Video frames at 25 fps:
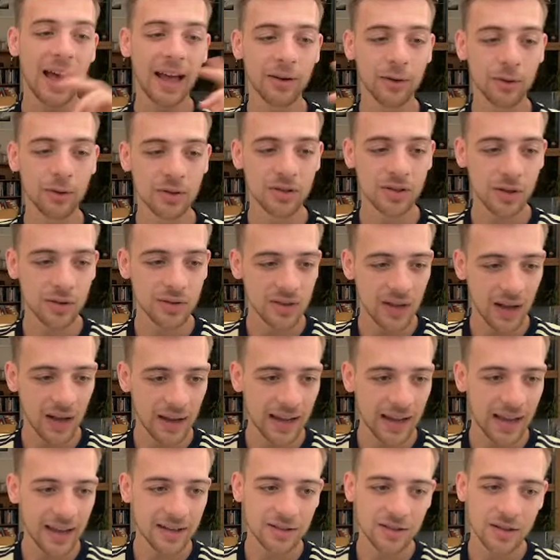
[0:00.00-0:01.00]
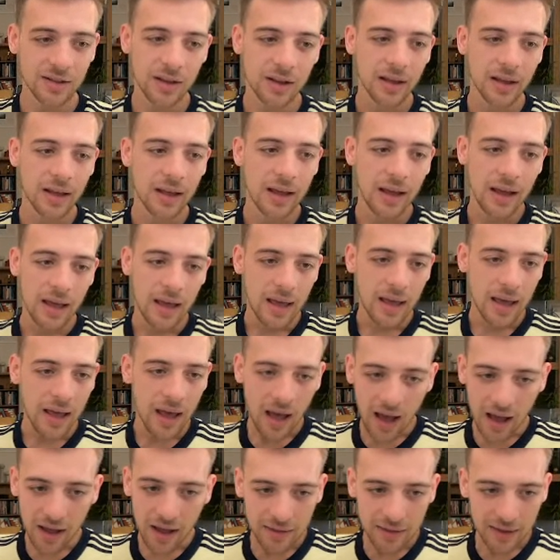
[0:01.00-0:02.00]
And also tight end.
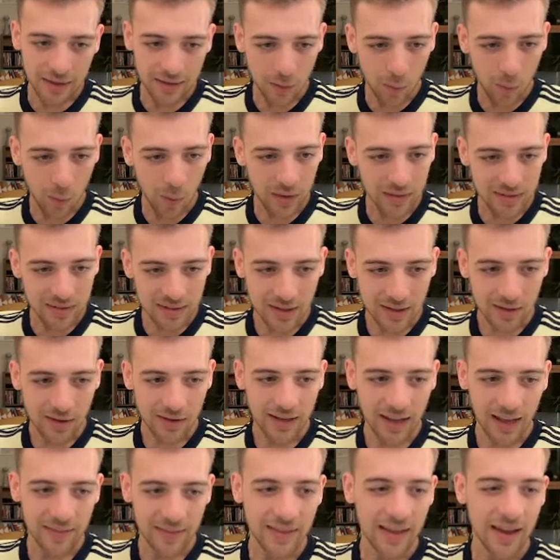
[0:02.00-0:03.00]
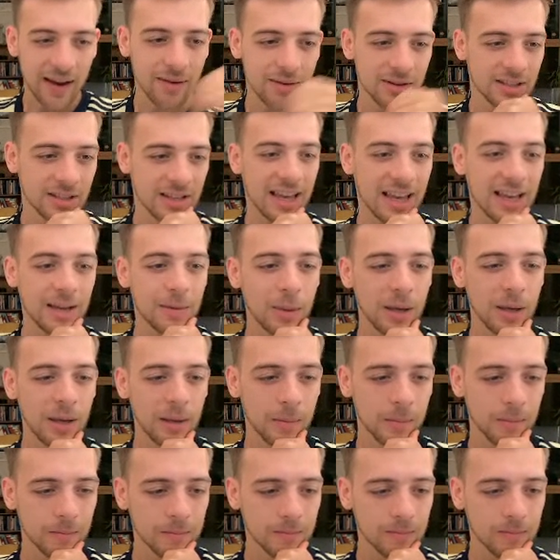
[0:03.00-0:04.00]
I think the one to look at there is Higbee,
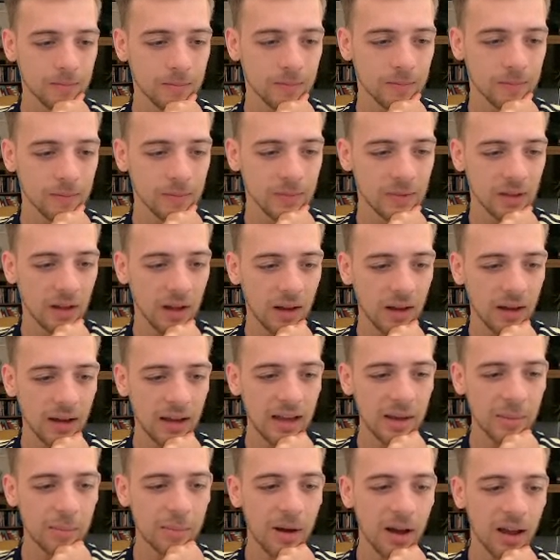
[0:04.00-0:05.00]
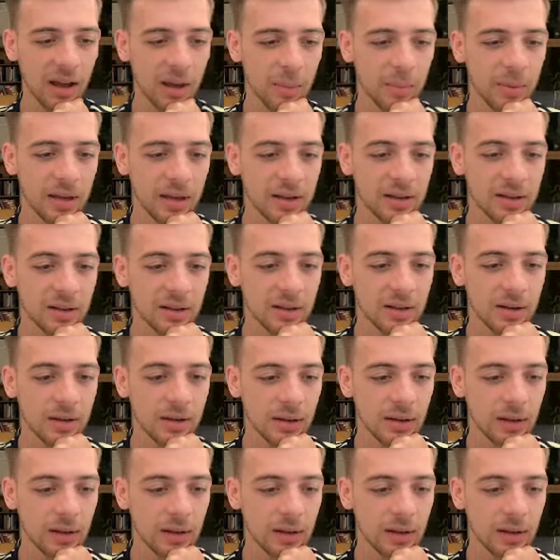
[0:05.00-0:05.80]
in my opinion.